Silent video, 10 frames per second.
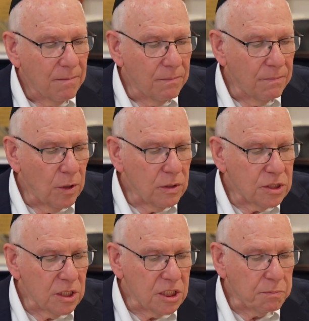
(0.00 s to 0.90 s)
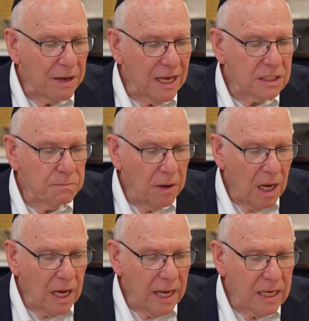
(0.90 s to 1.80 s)
merchants passed
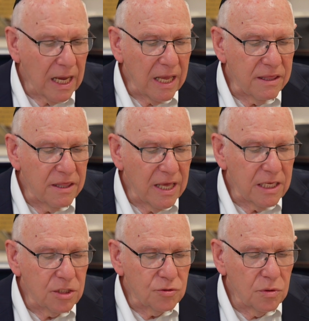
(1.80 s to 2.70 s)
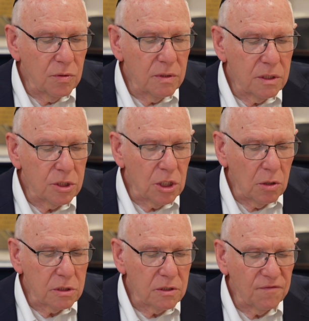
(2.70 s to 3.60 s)
by and they drew
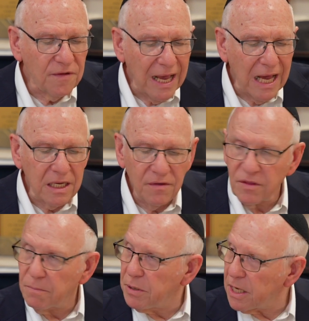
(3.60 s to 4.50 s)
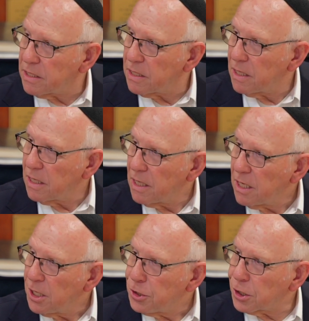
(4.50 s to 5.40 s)
Joseph out of the pit.
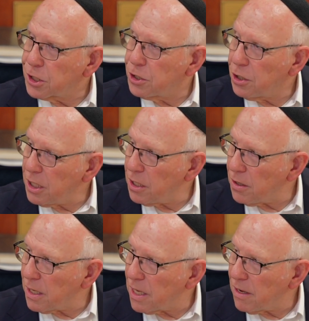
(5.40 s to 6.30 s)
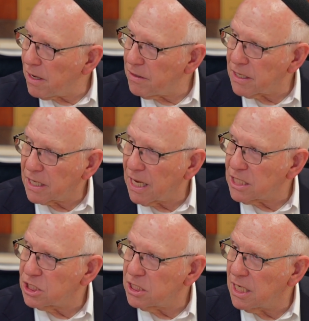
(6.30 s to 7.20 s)
The clear
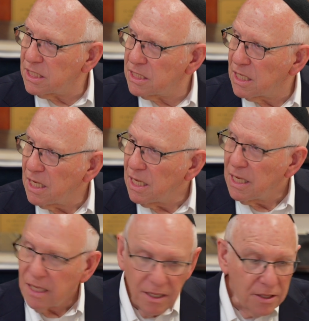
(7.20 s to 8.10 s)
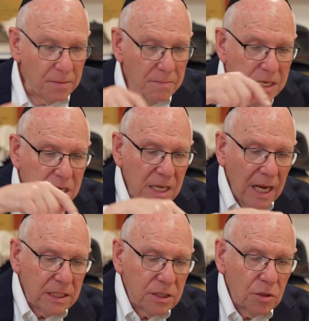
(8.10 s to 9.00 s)
indication is the
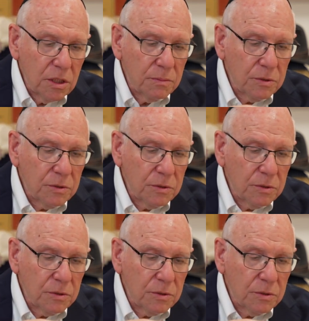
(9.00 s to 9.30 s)
Midianites who